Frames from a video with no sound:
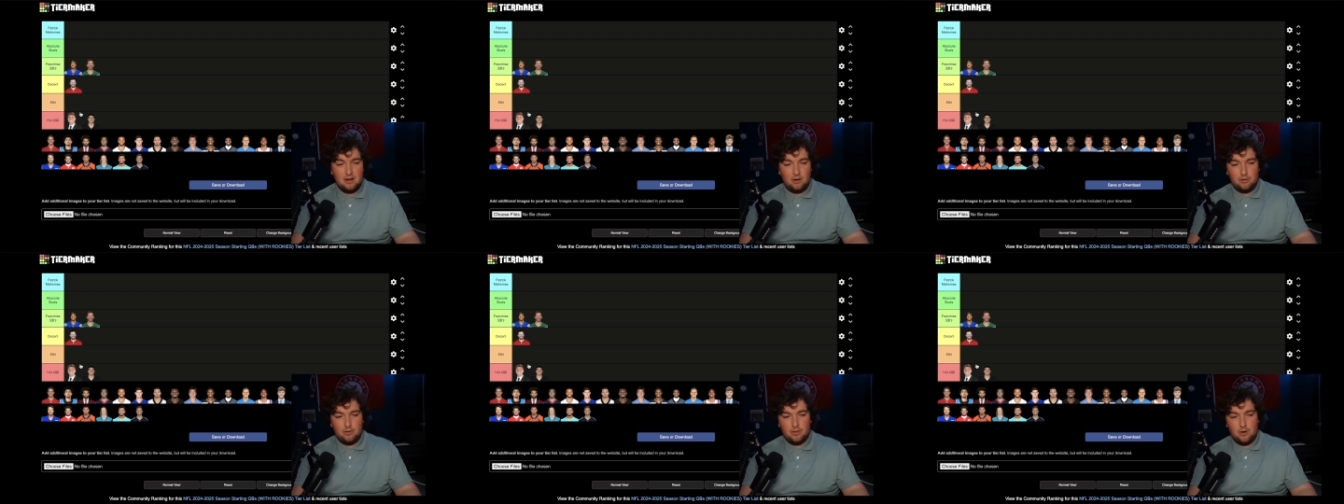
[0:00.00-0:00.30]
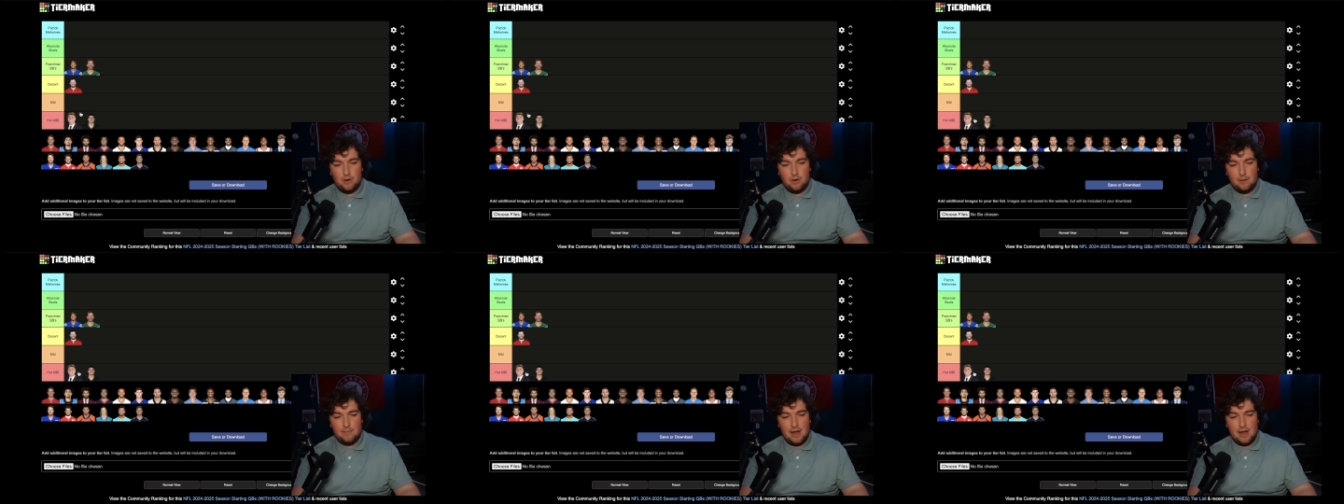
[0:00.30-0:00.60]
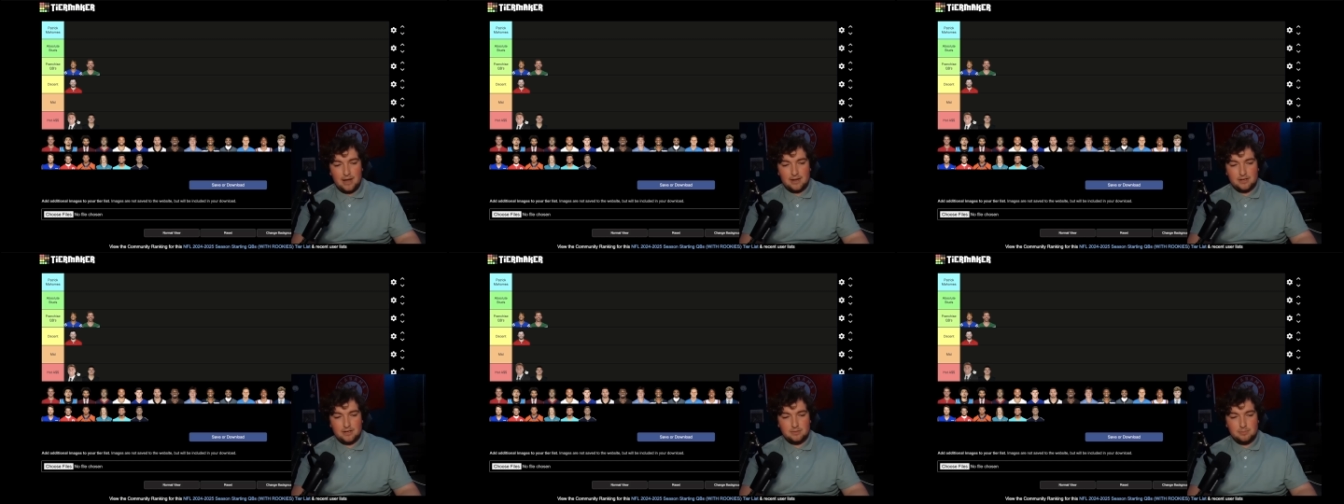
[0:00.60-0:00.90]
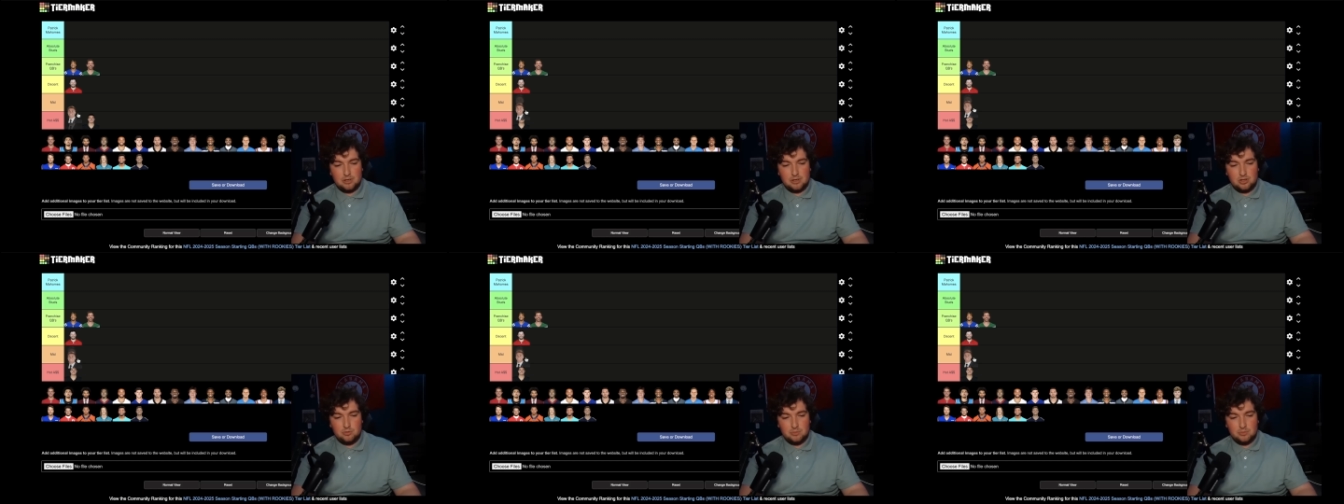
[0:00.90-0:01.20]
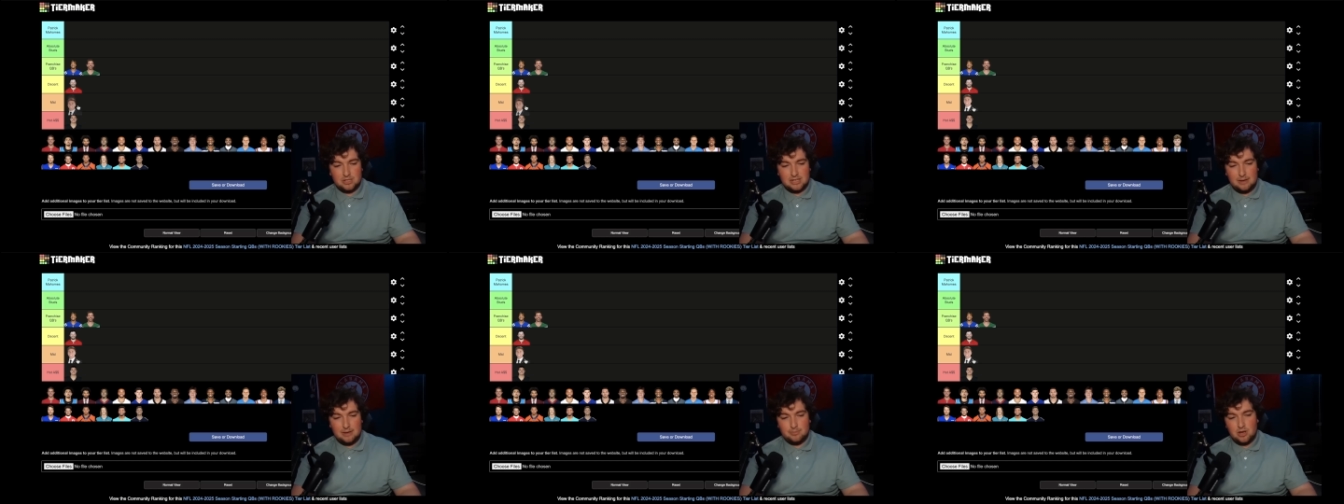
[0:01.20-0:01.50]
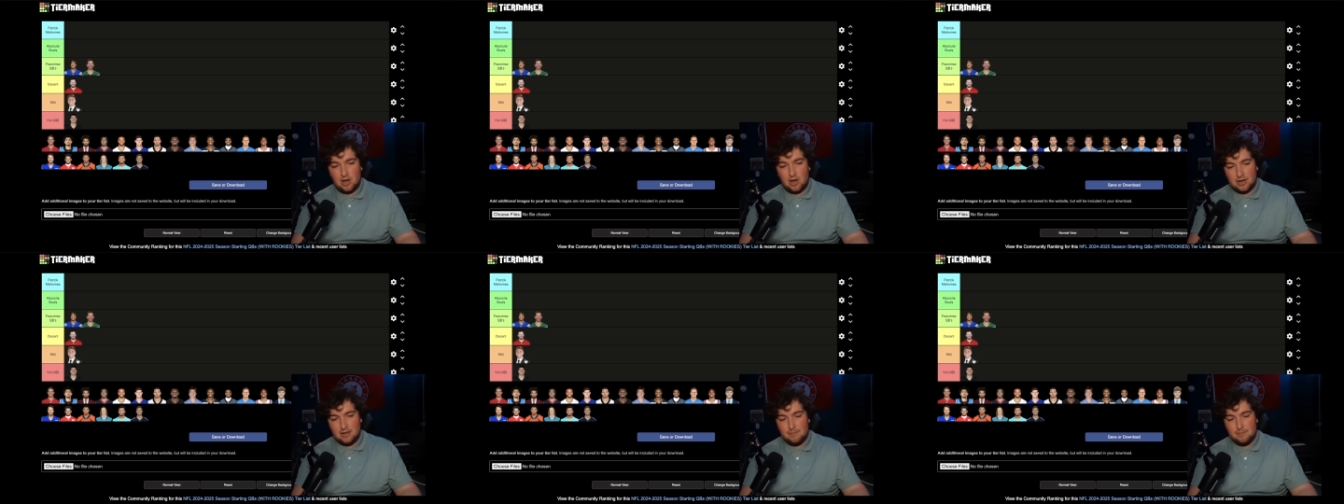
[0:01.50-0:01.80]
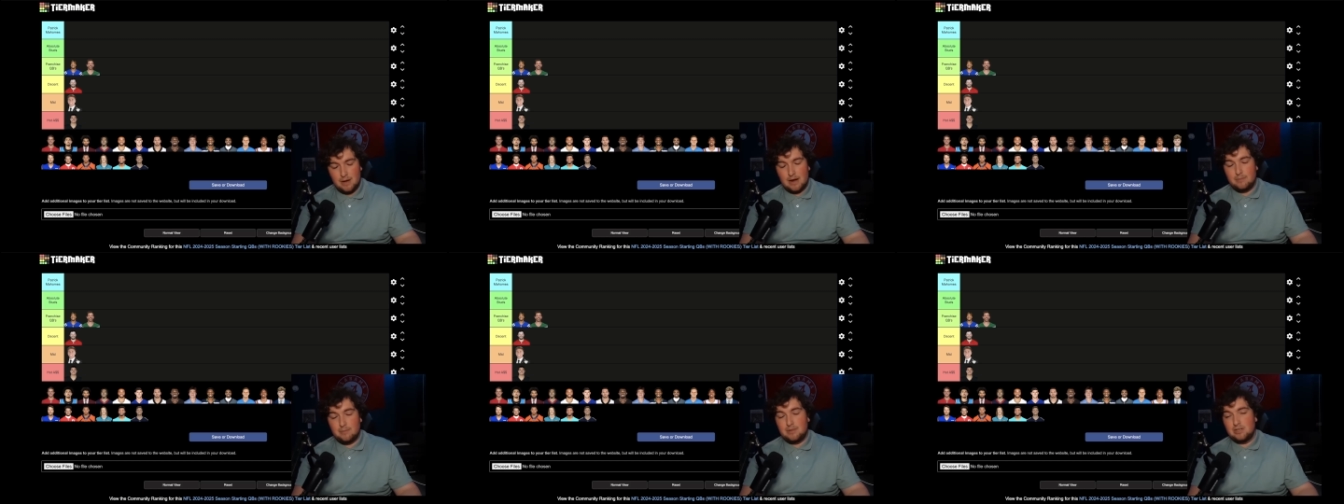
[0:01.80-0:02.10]
although I'm not going to spend too much time talking
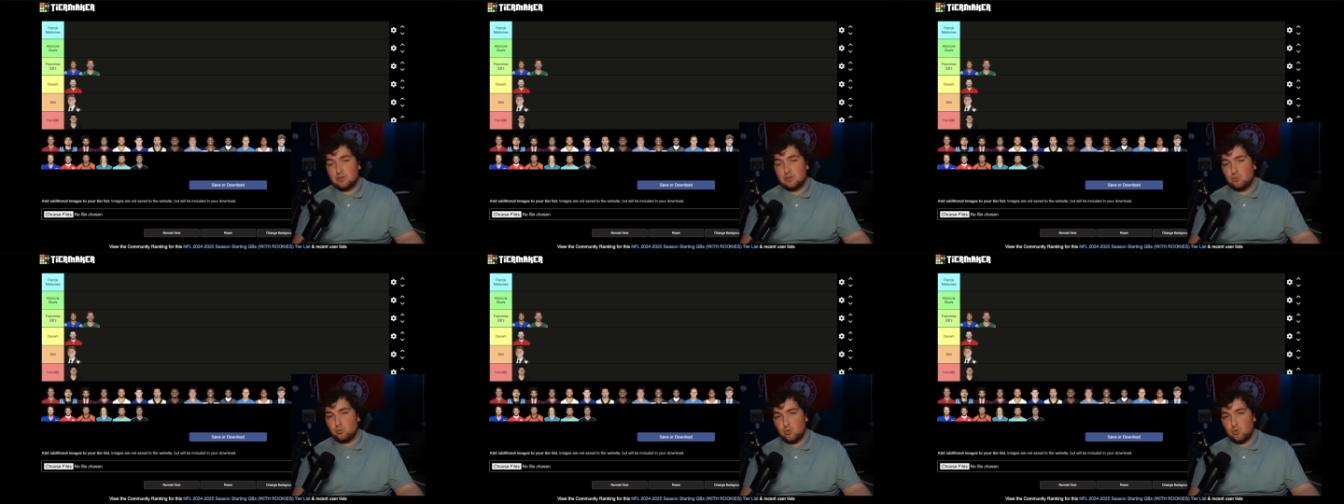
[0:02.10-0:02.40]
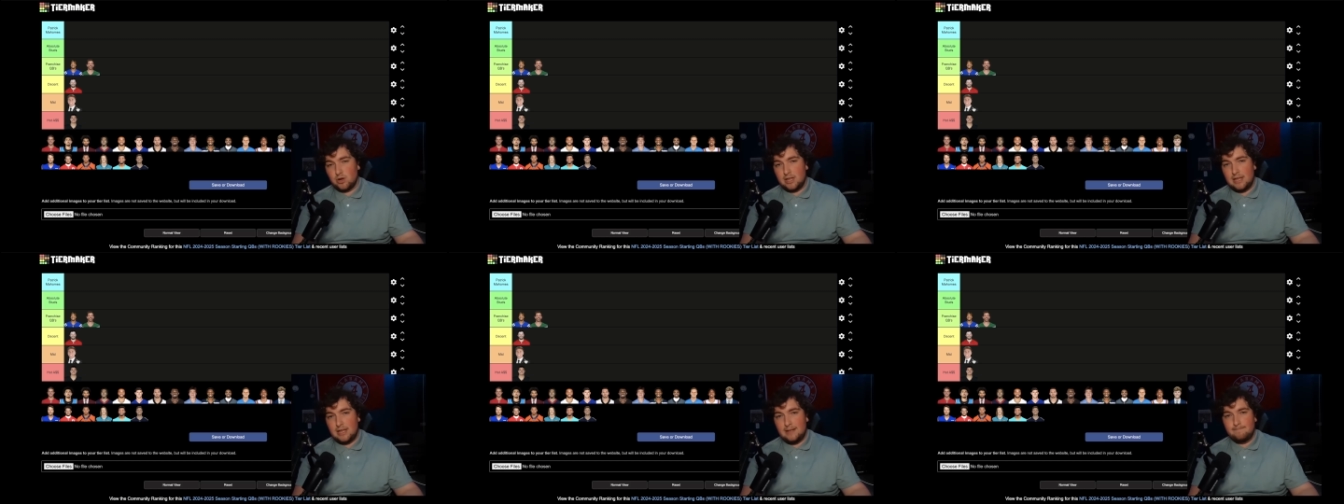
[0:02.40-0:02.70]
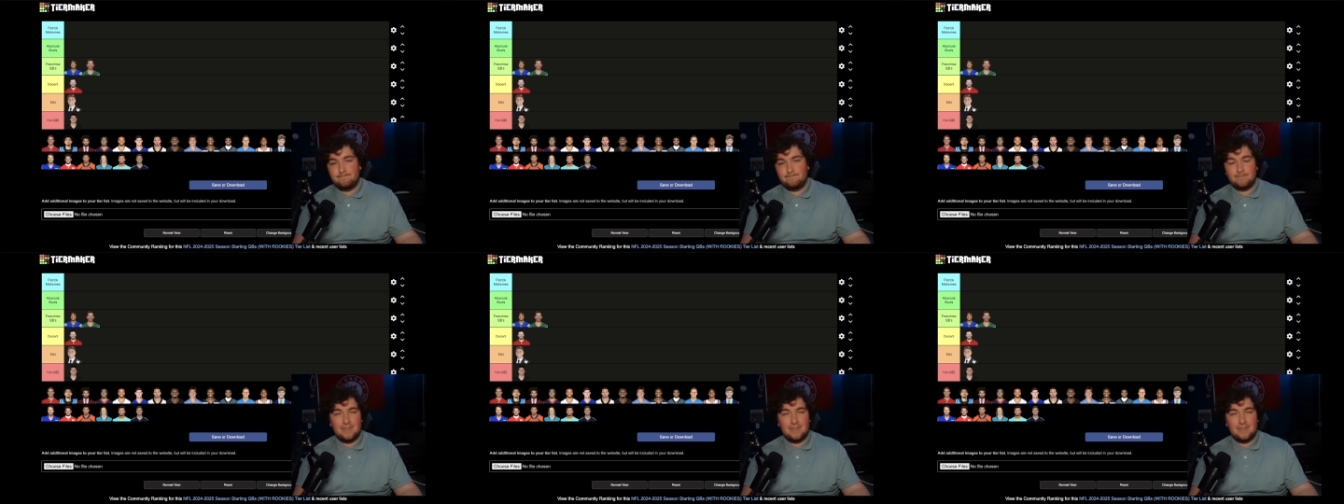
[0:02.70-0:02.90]
about him. He is a rookie.